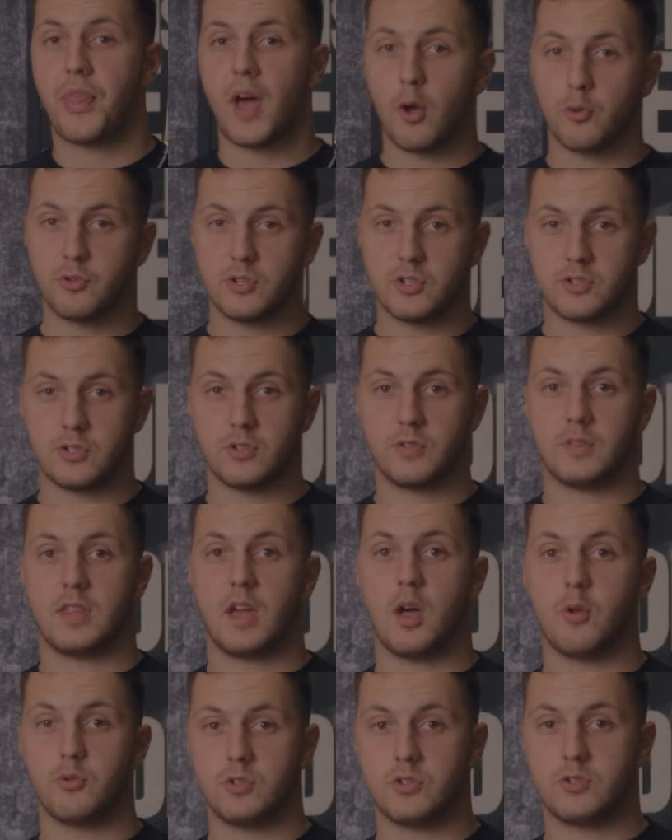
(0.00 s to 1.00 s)
thousands and
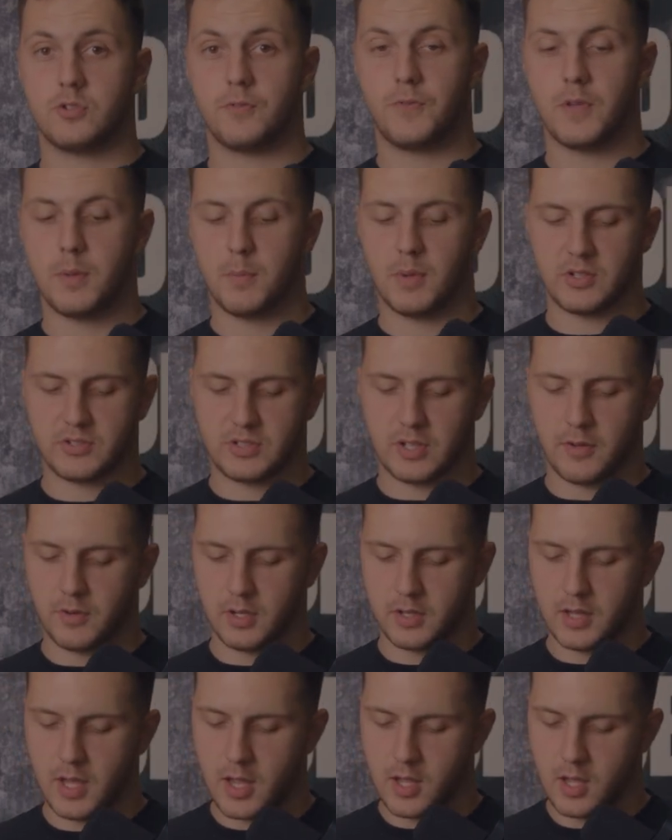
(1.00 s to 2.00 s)
thousands of emails
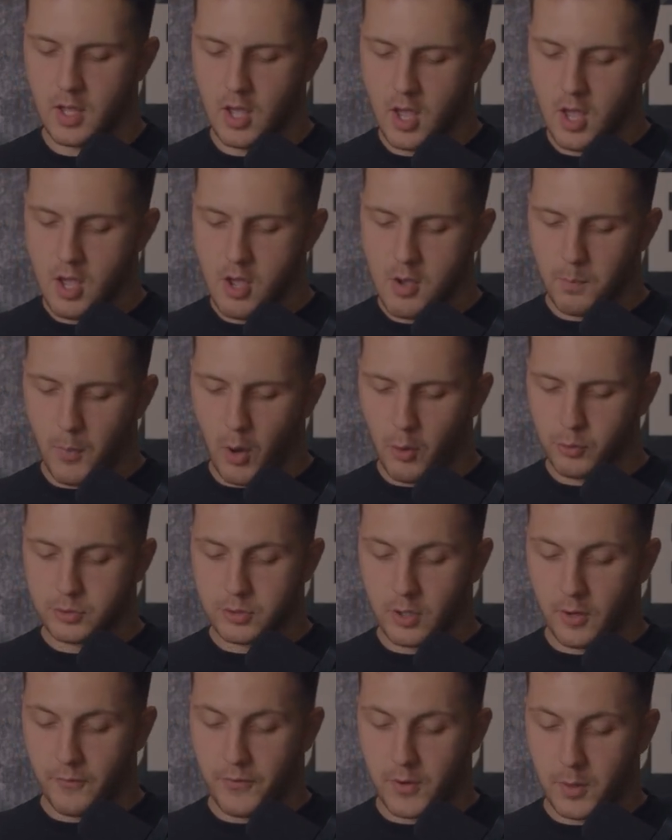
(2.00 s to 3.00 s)
every day,
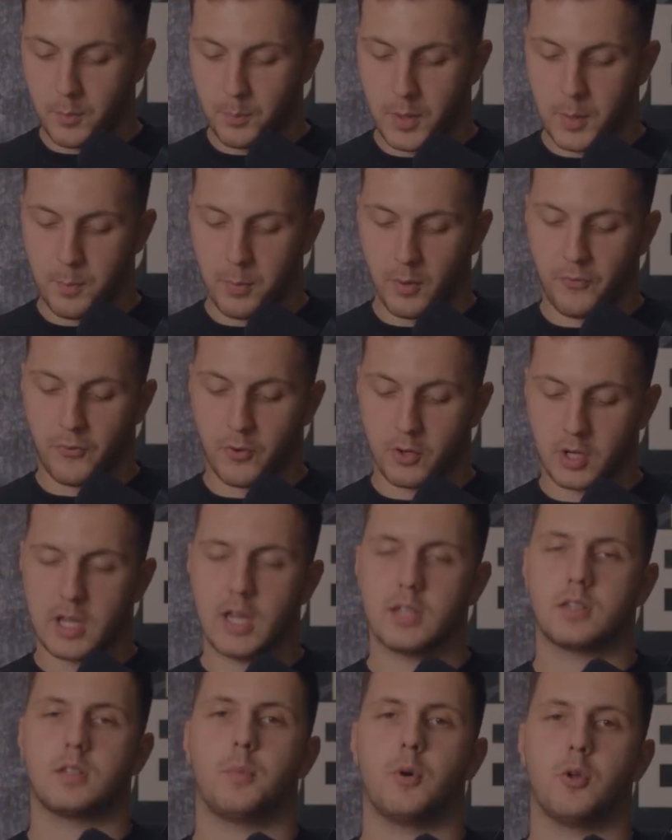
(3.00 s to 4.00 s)
most often people
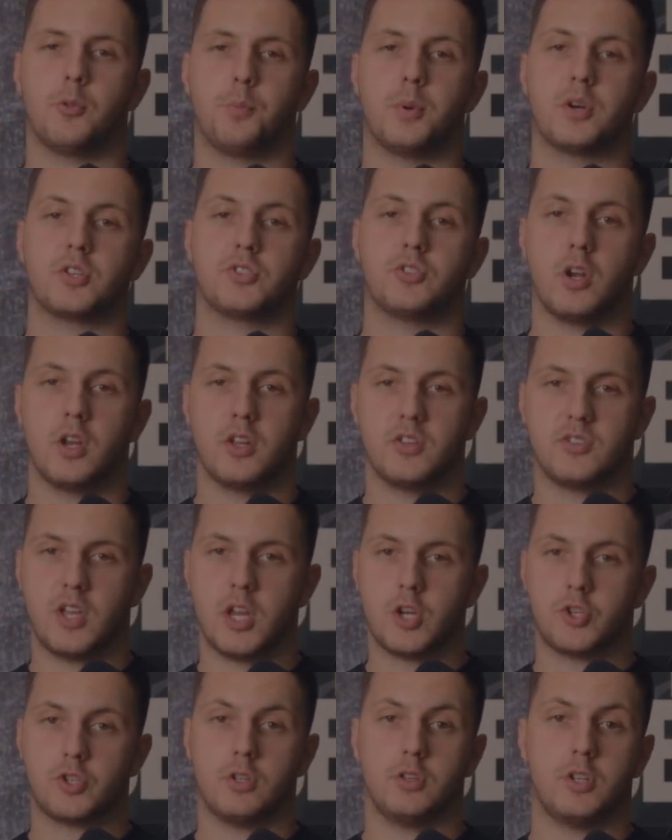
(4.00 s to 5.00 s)
forget about
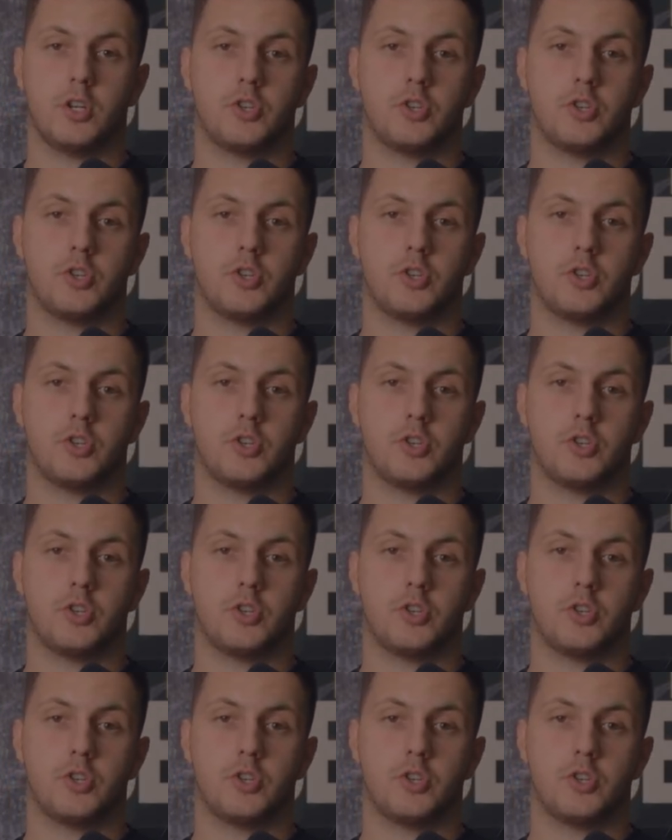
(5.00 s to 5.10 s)
personalization.